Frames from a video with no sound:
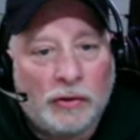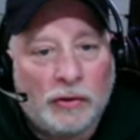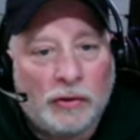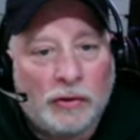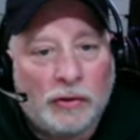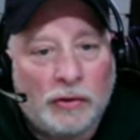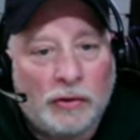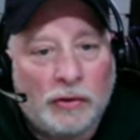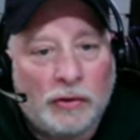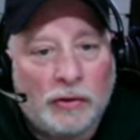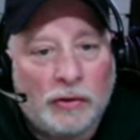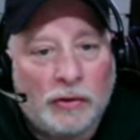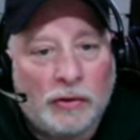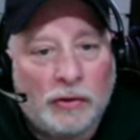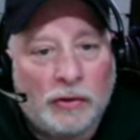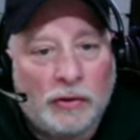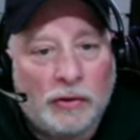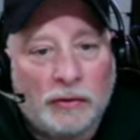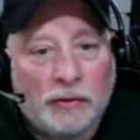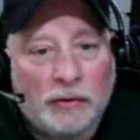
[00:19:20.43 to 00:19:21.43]

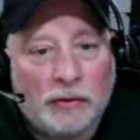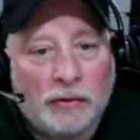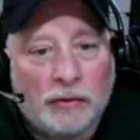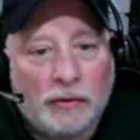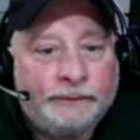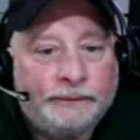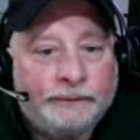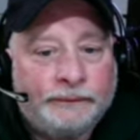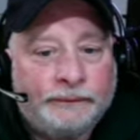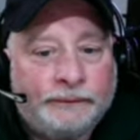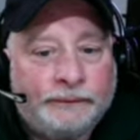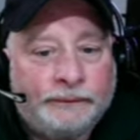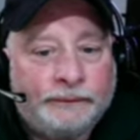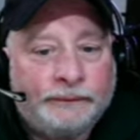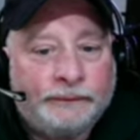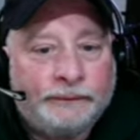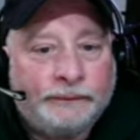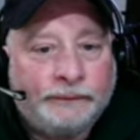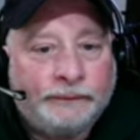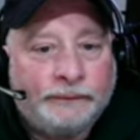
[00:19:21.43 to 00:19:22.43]

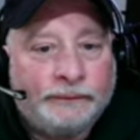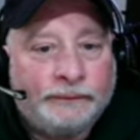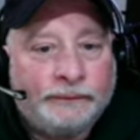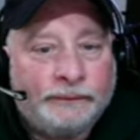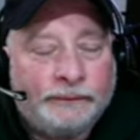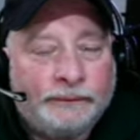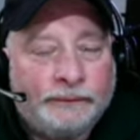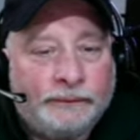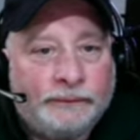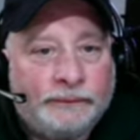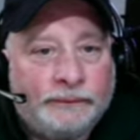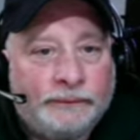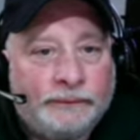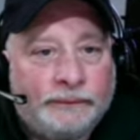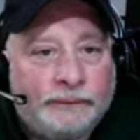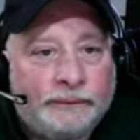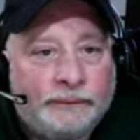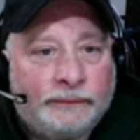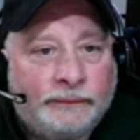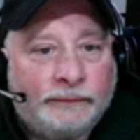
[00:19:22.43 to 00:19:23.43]

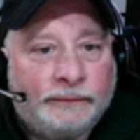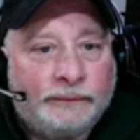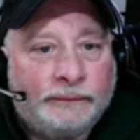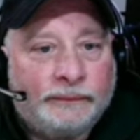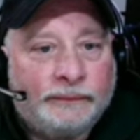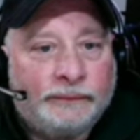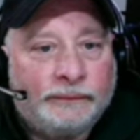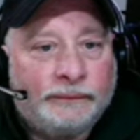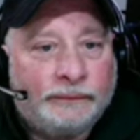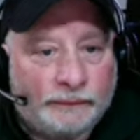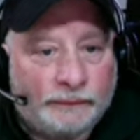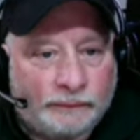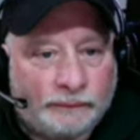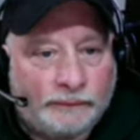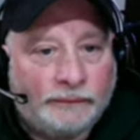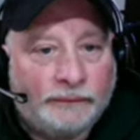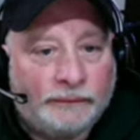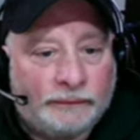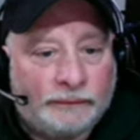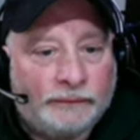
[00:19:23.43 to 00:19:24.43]

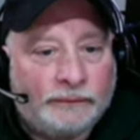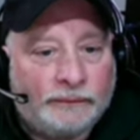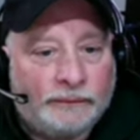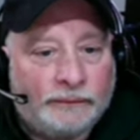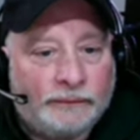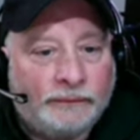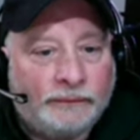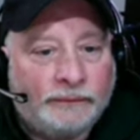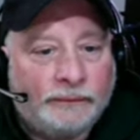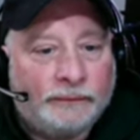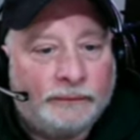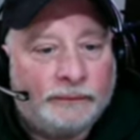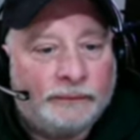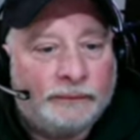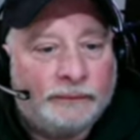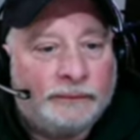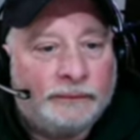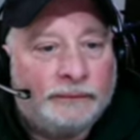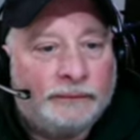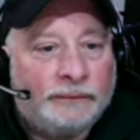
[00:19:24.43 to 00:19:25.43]

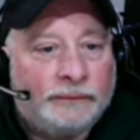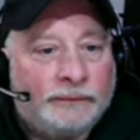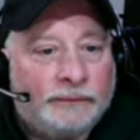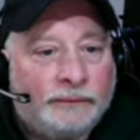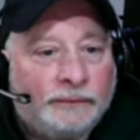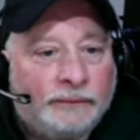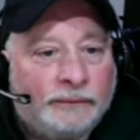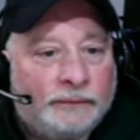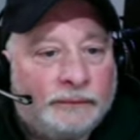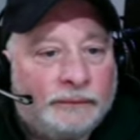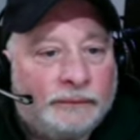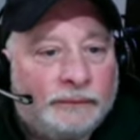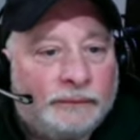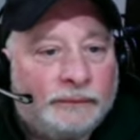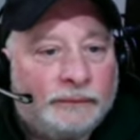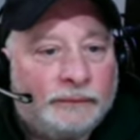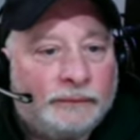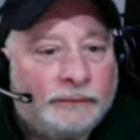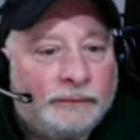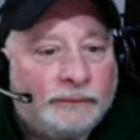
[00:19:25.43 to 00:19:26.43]

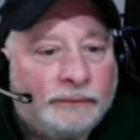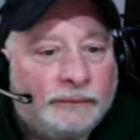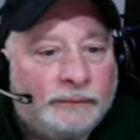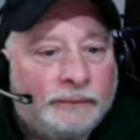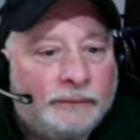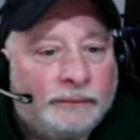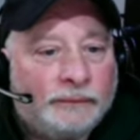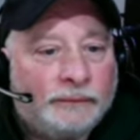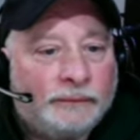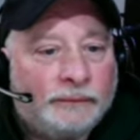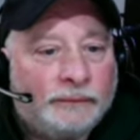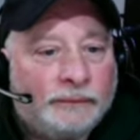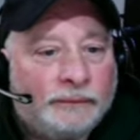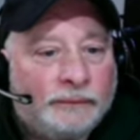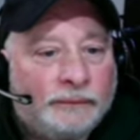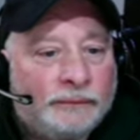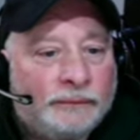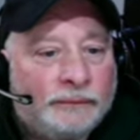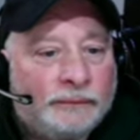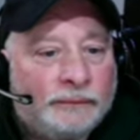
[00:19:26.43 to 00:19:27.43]

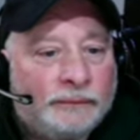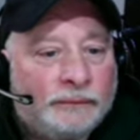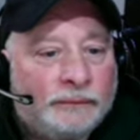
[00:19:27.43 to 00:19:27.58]
(silent)